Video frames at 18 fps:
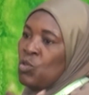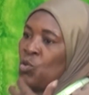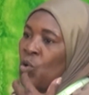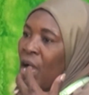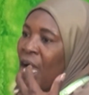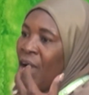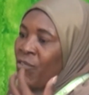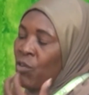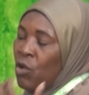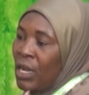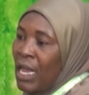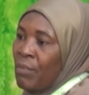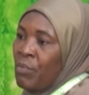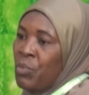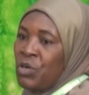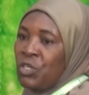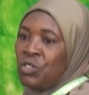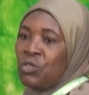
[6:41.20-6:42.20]
to have
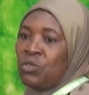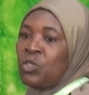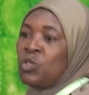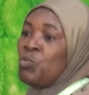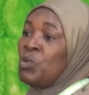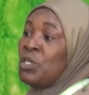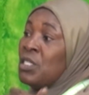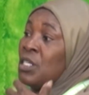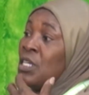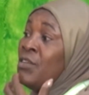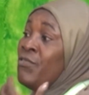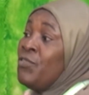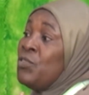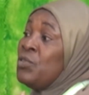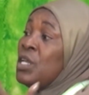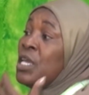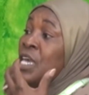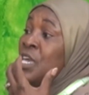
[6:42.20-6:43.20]
collaborations with
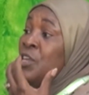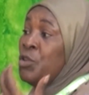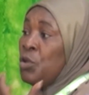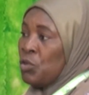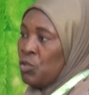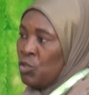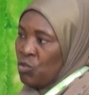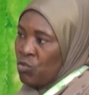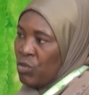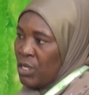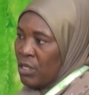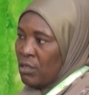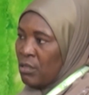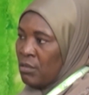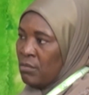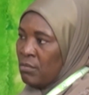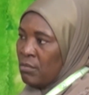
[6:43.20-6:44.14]
even industries